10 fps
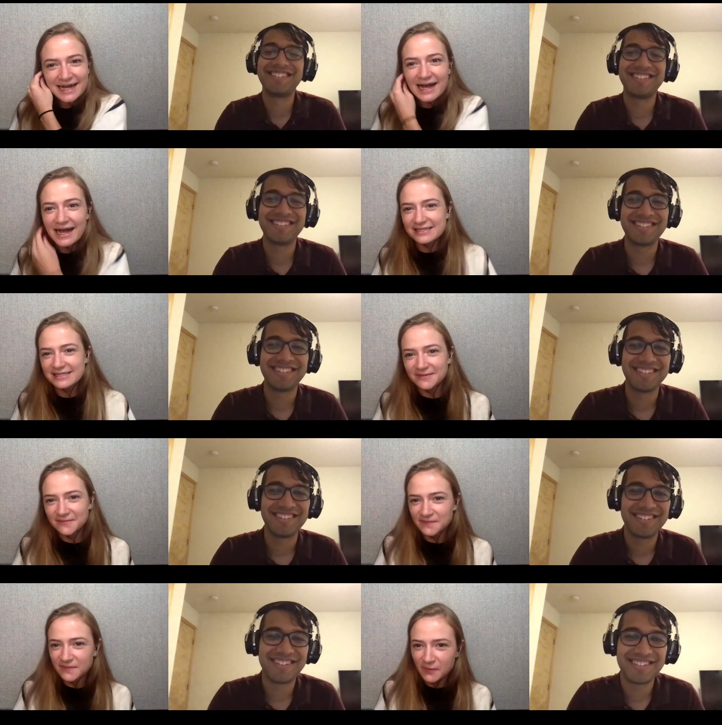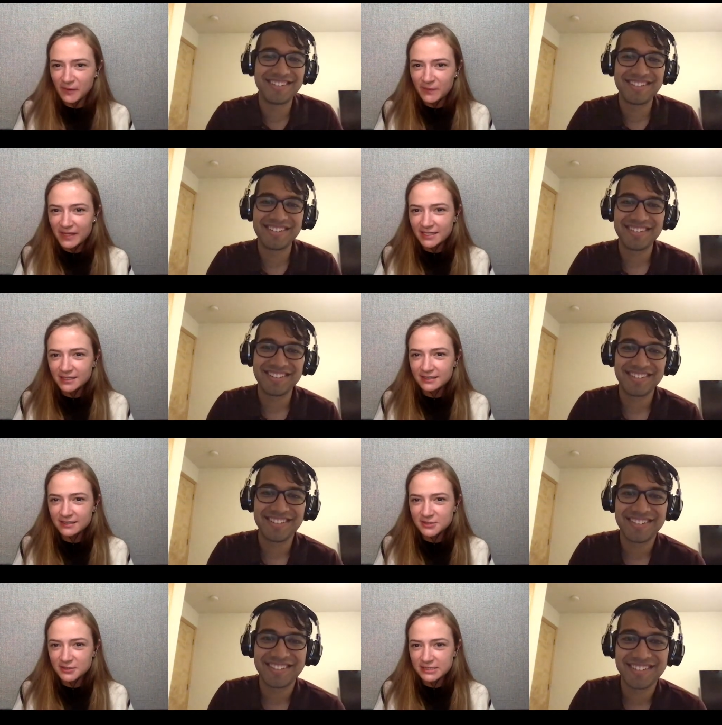Speaker 1: awesome. Well, Peter
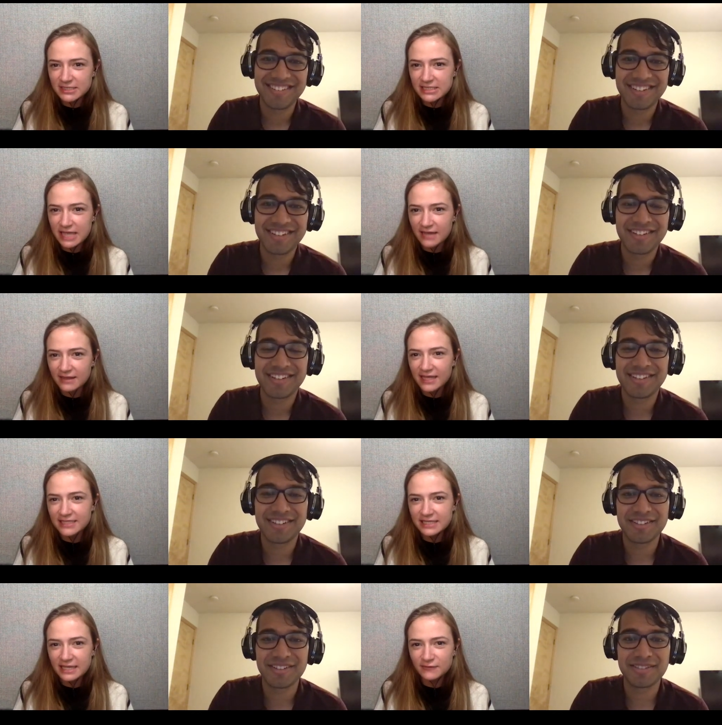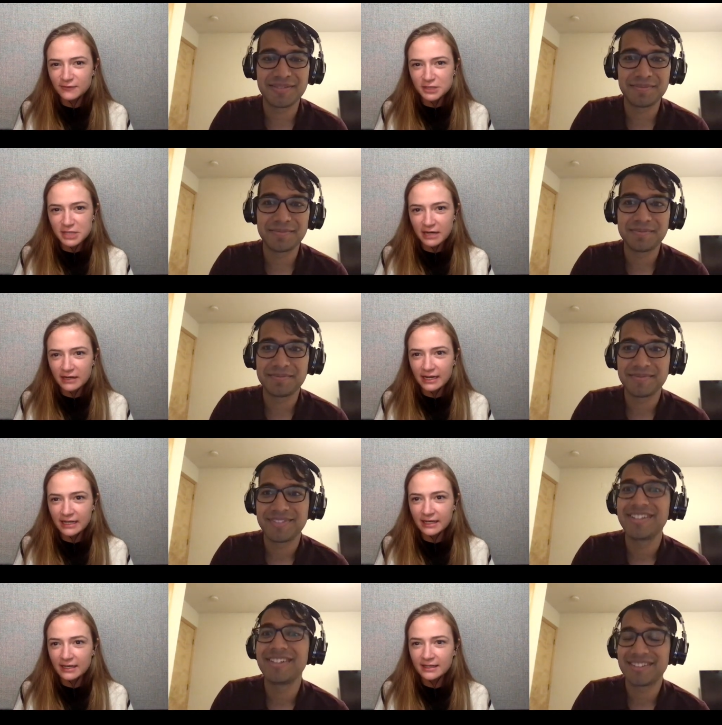Schultze said, thanks again for sharing.
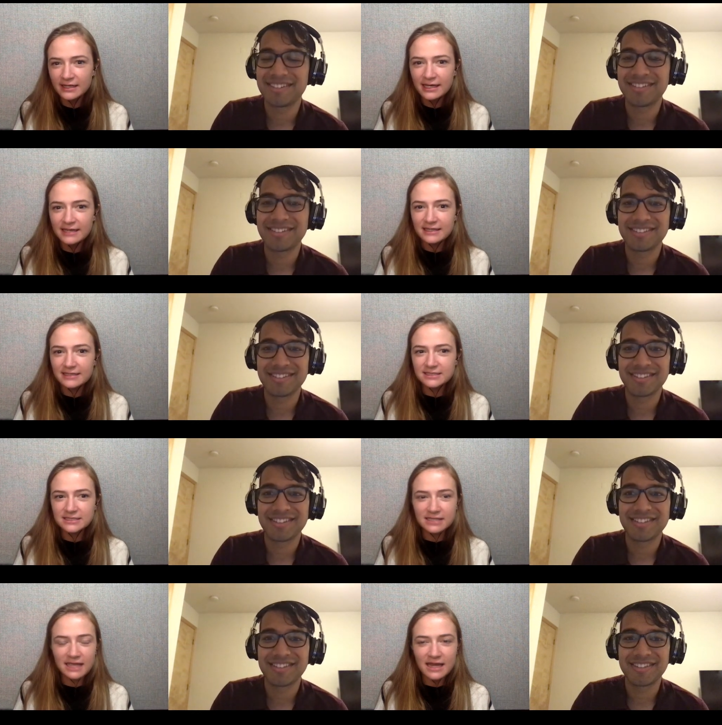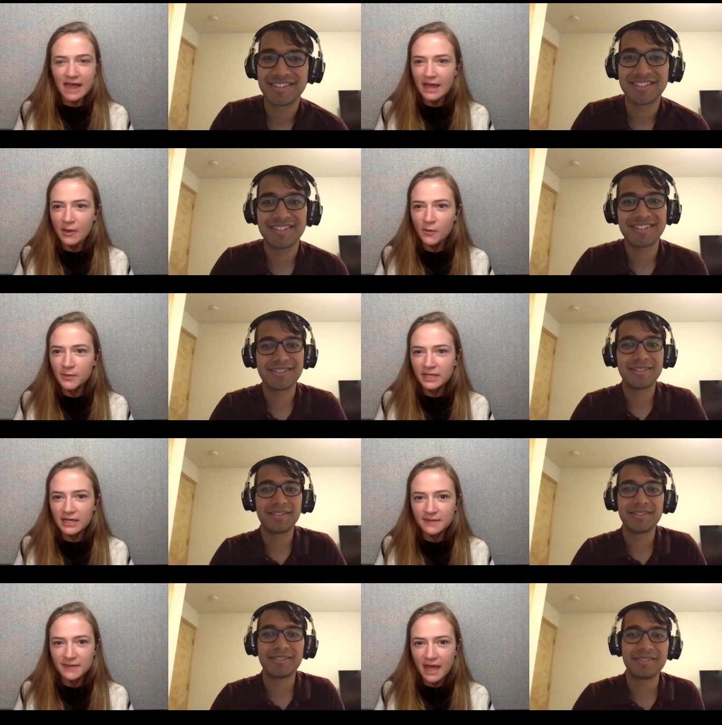Can I open it up?
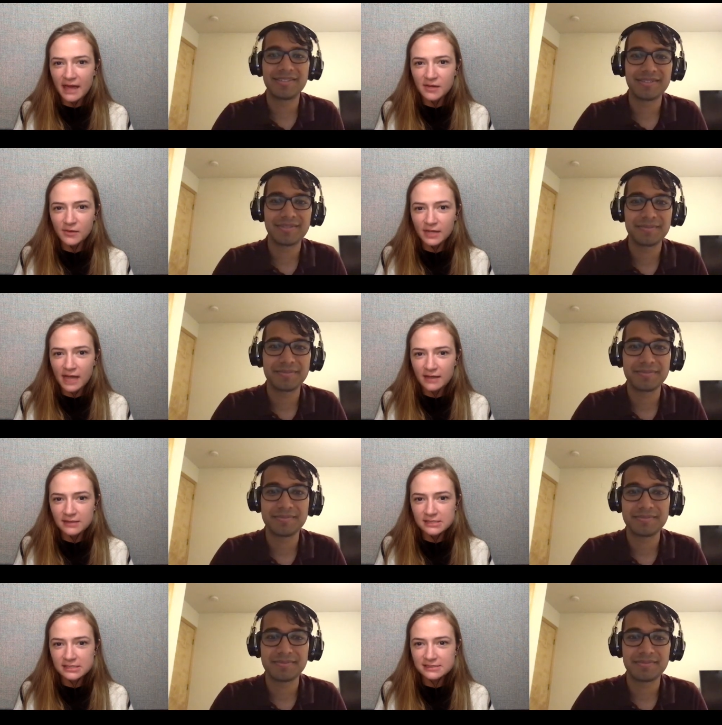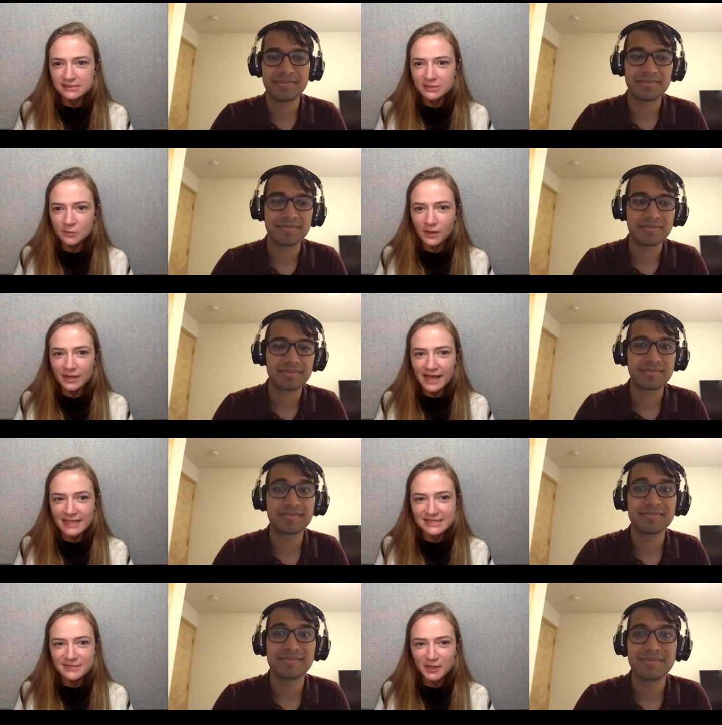Anyone else want to ask
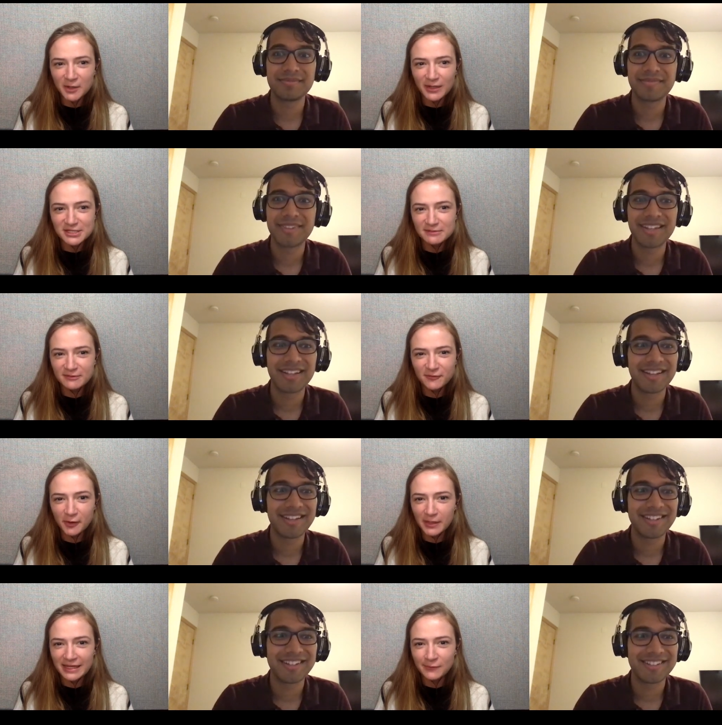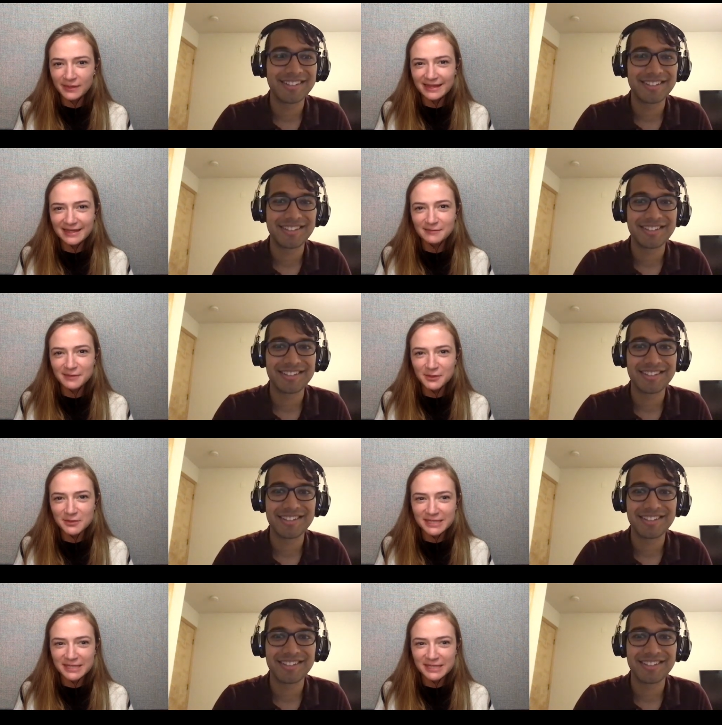Nibir a question before he, we let him loose and go